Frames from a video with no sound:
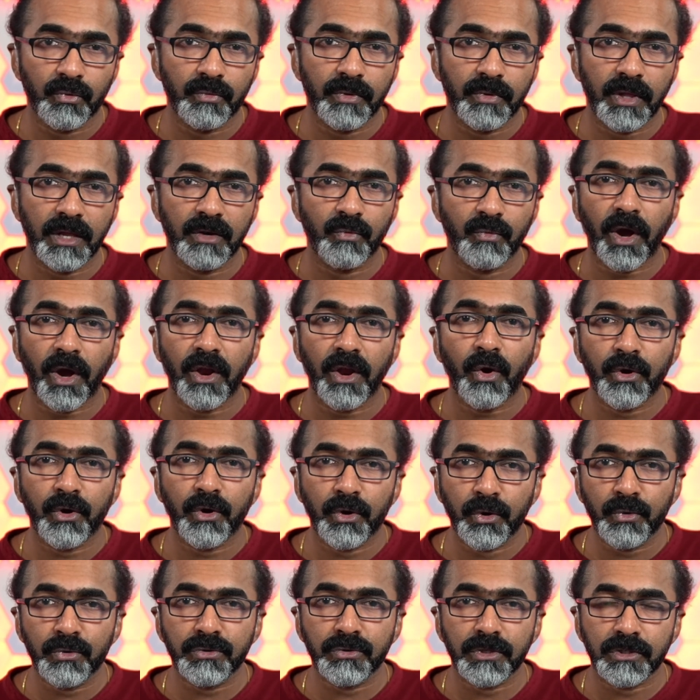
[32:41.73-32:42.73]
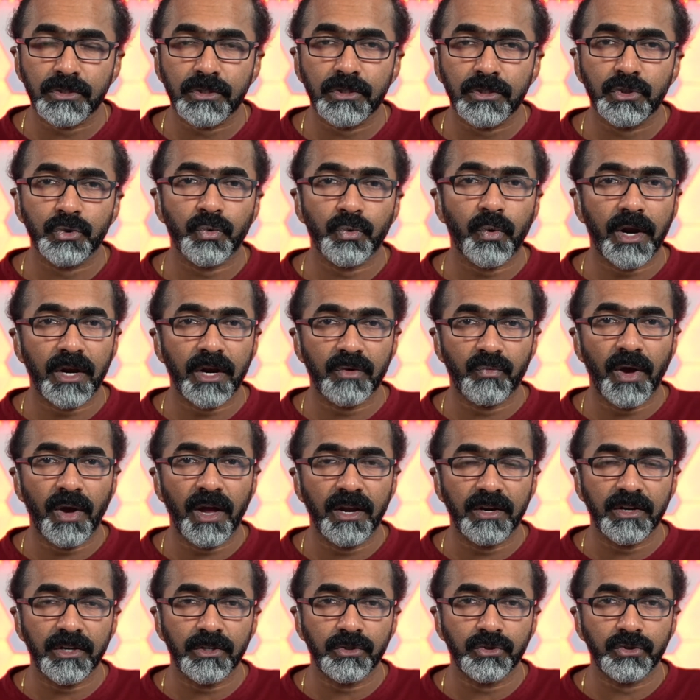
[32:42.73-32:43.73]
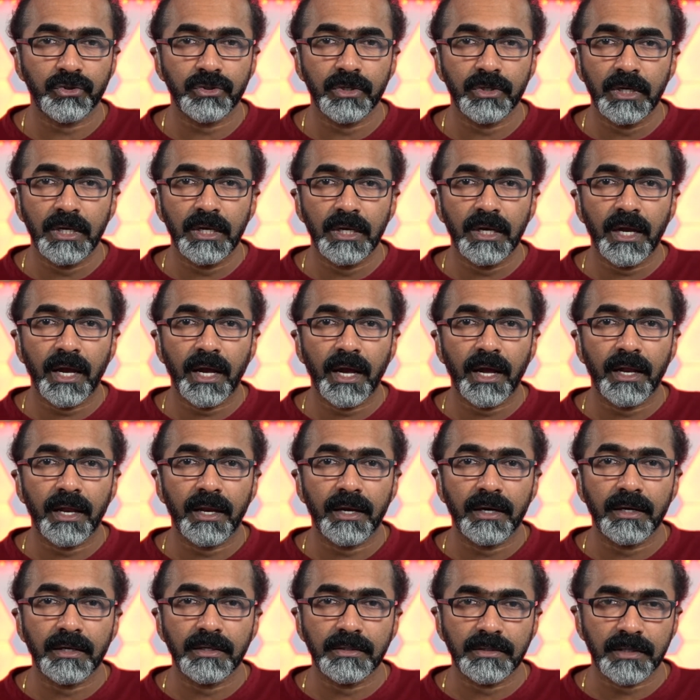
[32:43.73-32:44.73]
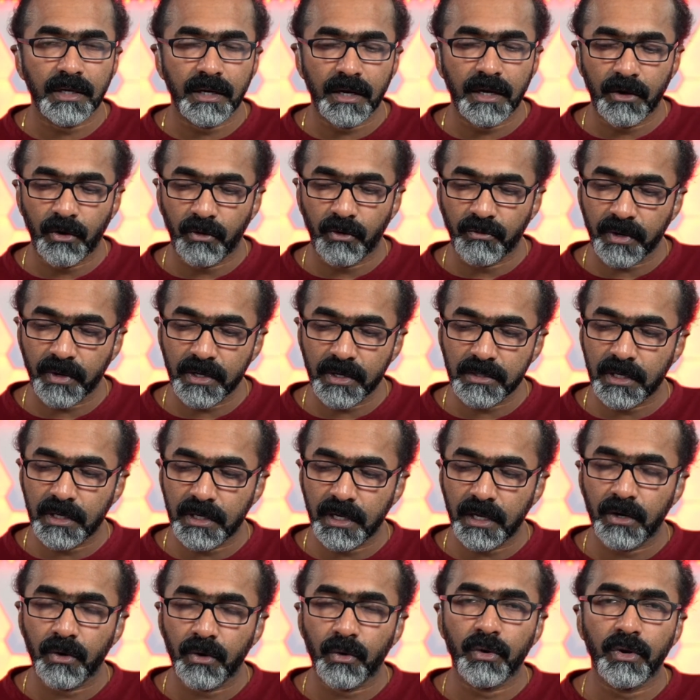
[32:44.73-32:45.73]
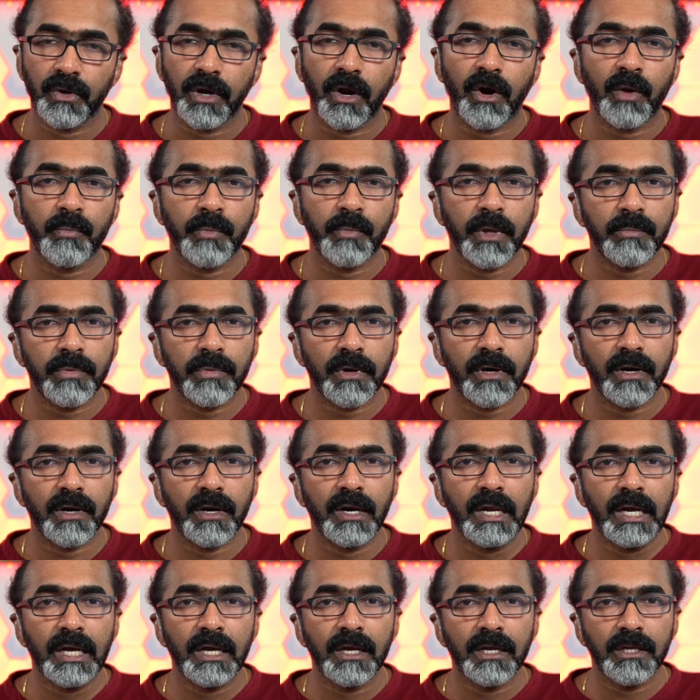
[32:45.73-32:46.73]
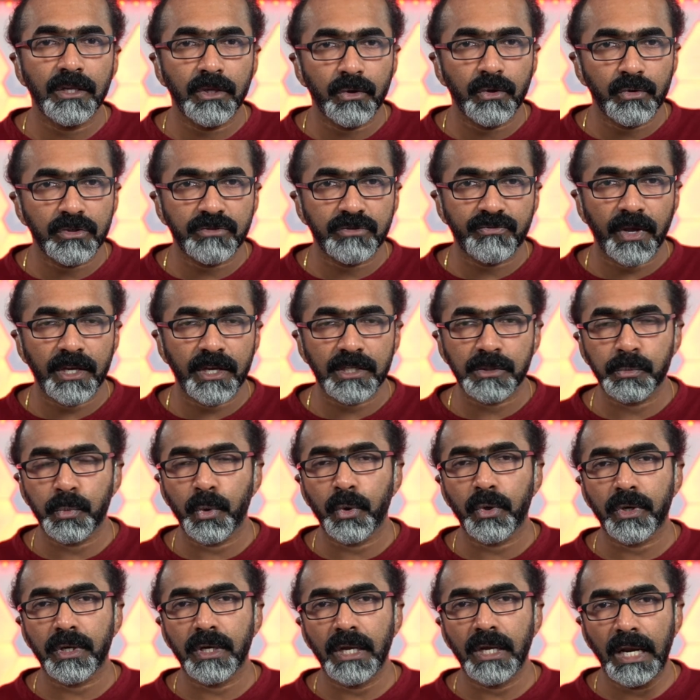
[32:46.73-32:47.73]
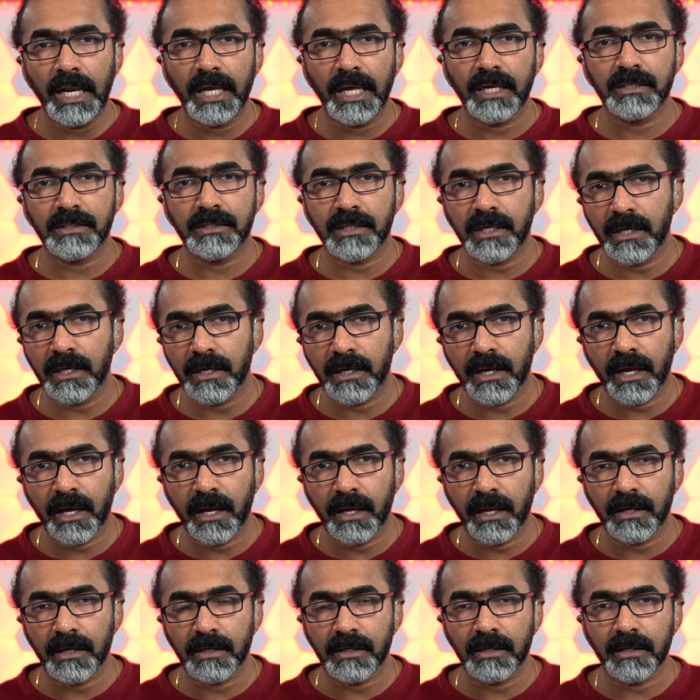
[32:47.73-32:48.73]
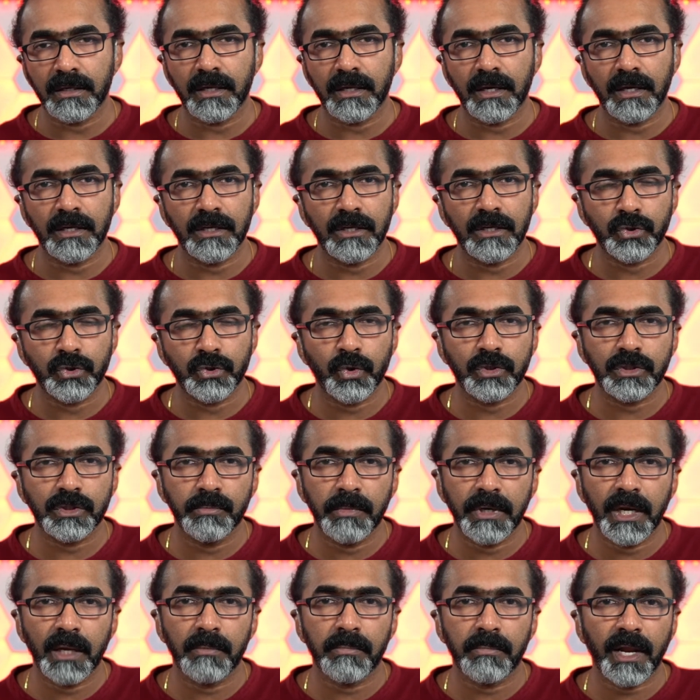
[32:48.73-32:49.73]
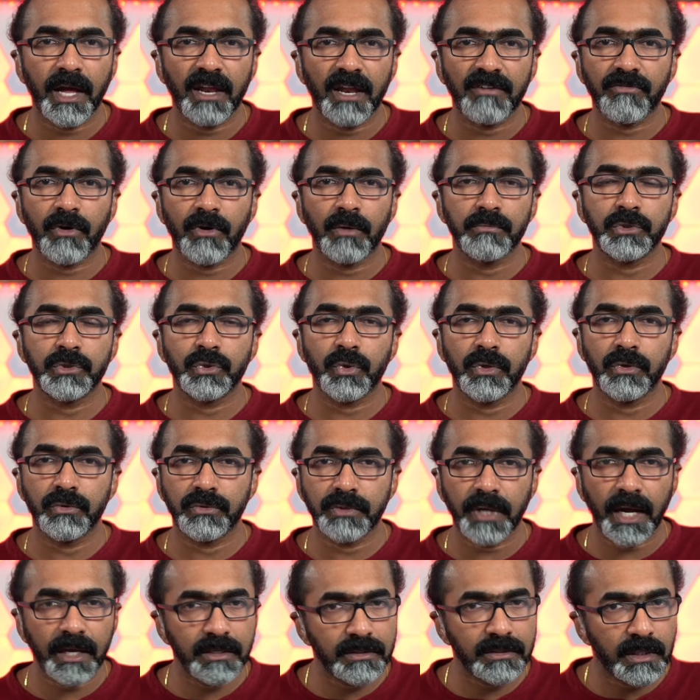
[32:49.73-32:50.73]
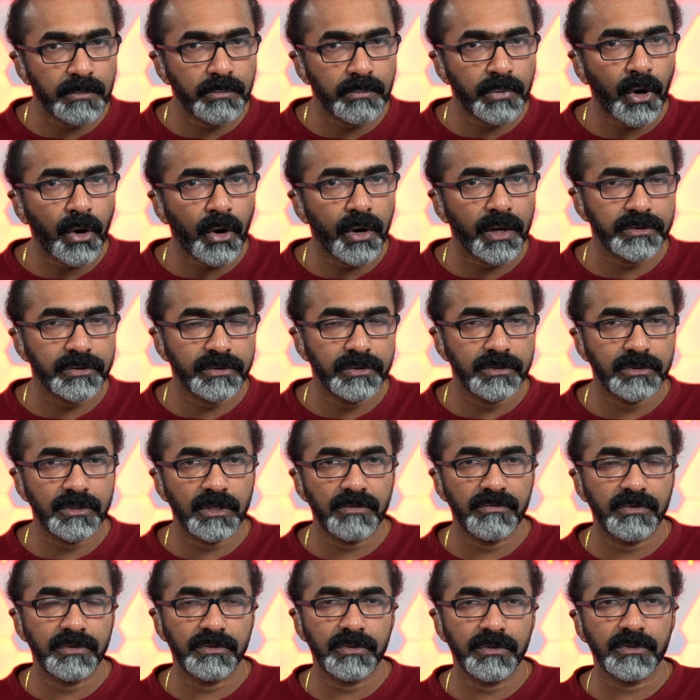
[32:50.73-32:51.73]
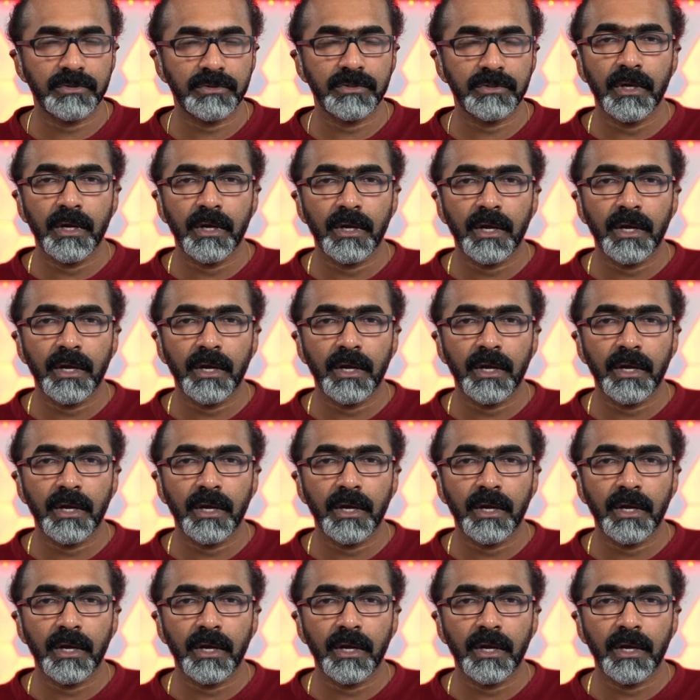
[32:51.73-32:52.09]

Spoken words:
and why not use it to our advantage? And obviously, a lot of people use Facebook, LinkedIn, and social media platforms to advertise their products and services,